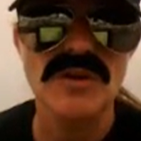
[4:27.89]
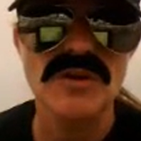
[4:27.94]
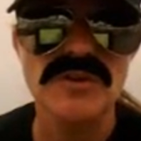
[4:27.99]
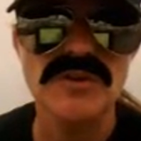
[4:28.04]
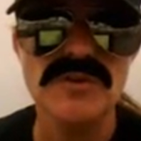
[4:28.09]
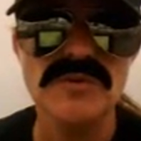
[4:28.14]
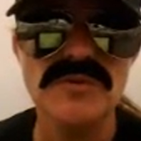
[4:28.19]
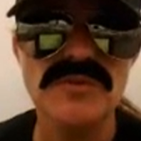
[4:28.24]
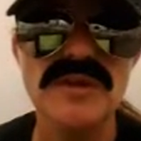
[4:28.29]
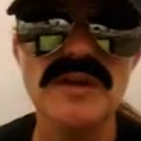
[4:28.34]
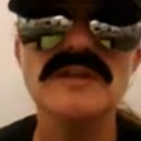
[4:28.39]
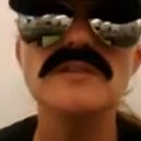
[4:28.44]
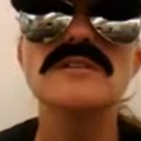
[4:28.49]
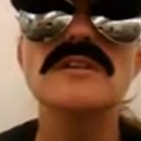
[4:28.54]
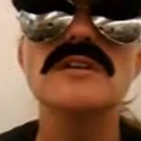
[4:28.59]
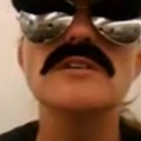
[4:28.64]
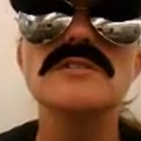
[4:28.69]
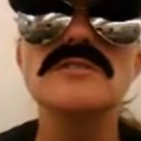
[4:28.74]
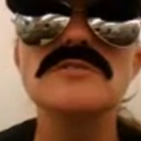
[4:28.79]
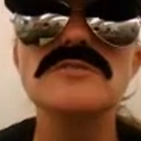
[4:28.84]
You then
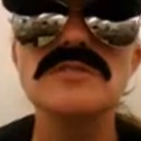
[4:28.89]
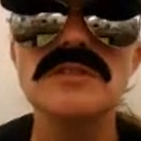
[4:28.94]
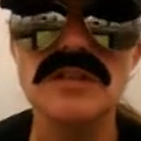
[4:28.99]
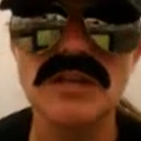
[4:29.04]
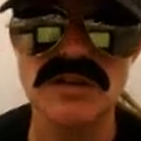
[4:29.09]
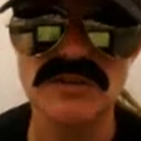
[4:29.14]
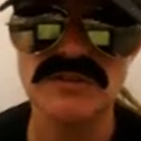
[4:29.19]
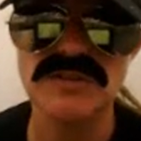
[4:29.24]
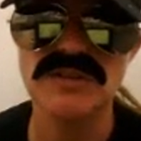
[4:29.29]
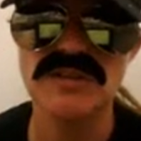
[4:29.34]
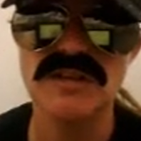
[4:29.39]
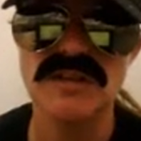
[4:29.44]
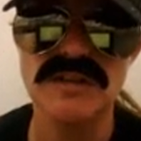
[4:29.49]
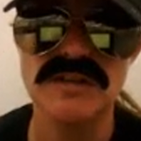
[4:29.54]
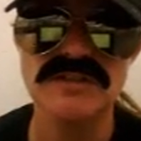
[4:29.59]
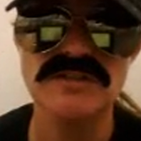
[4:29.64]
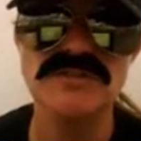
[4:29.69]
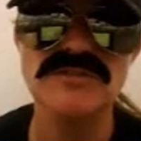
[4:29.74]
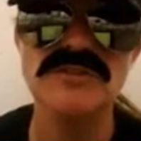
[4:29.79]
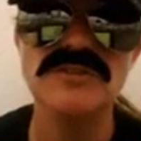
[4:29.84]
can use a
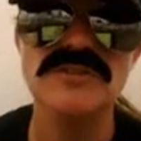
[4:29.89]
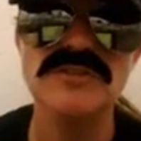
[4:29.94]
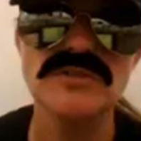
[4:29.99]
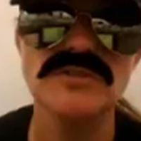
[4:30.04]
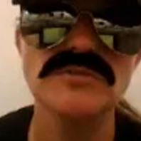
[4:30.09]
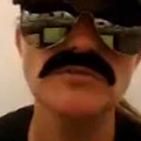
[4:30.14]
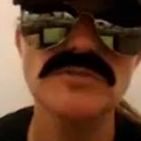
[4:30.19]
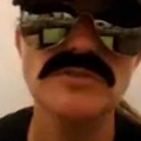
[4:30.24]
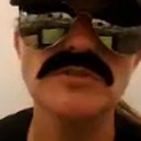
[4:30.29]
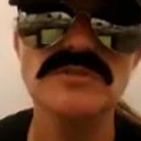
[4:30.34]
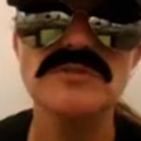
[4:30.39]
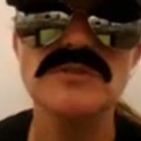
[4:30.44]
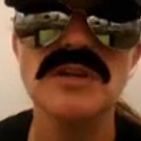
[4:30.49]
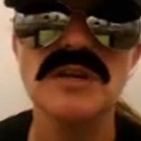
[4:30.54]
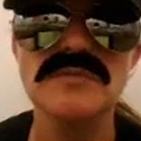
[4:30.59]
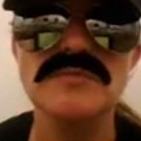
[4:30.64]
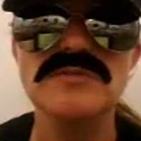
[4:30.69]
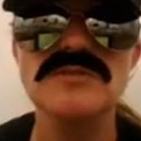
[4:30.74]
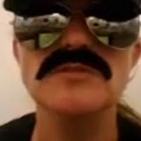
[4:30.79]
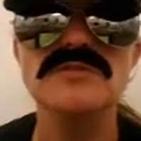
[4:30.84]
calculator to do 2
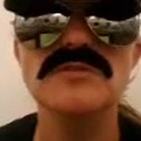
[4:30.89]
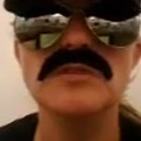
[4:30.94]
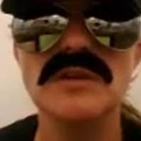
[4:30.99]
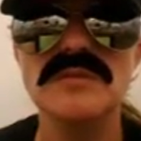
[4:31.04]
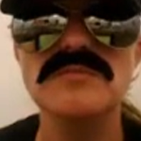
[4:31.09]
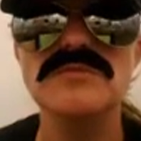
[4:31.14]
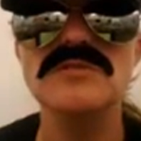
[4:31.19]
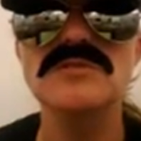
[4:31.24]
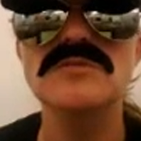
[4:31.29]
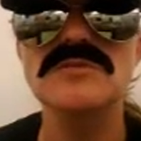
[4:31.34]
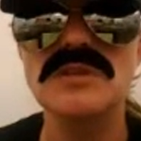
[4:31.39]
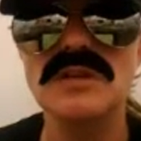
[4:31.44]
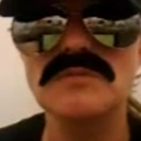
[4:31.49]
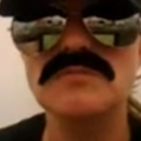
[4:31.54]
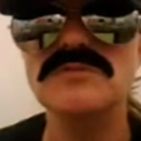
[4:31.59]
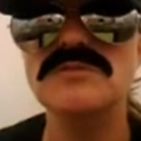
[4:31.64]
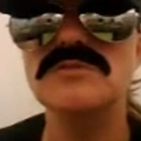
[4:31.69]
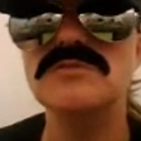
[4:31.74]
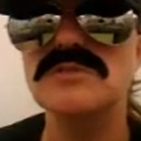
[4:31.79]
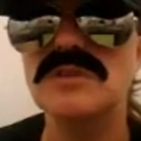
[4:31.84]
times 2 times 2
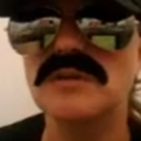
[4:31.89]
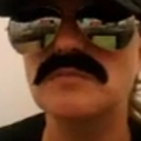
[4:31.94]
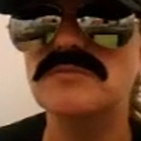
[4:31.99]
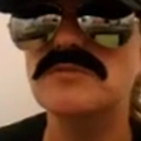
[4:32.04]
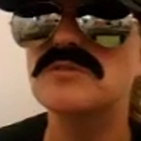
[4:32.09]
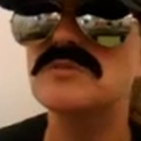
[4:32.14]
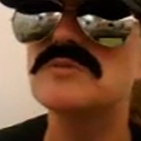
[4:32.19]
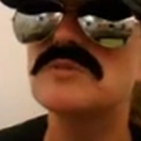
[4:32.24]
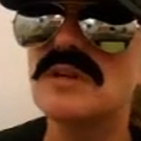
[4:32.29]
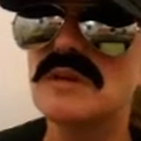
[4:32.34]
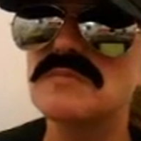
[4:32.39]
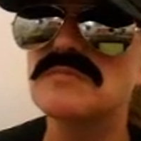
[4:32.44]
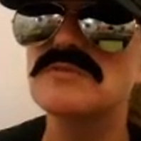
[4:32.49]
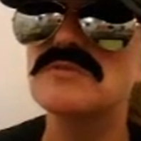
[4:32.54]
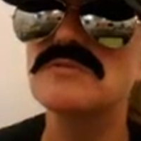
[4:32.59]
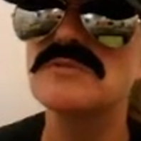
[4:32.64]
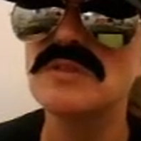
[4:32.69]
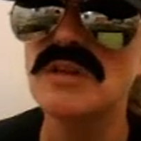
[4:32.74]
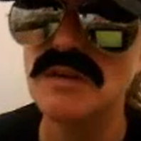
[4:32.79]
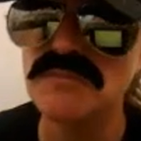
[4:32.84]
times 2 times 2 times
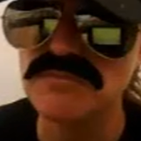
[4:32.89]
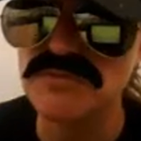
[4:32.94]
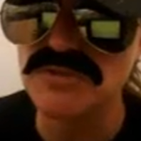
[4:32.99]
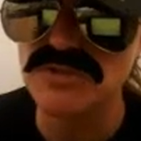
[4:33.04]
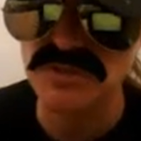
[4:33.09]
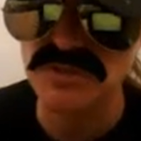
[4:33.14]
2 times